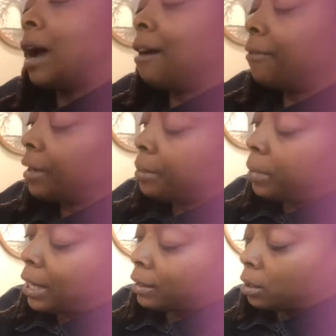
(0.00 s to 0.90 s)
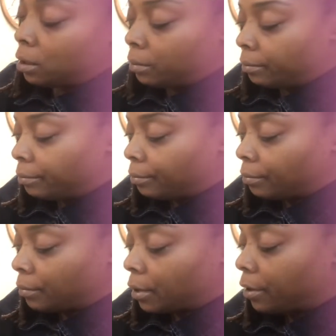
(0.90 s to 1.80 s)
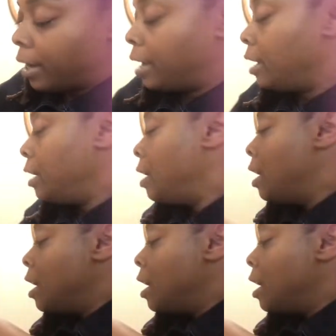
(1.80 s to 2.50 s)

African black soap, okay?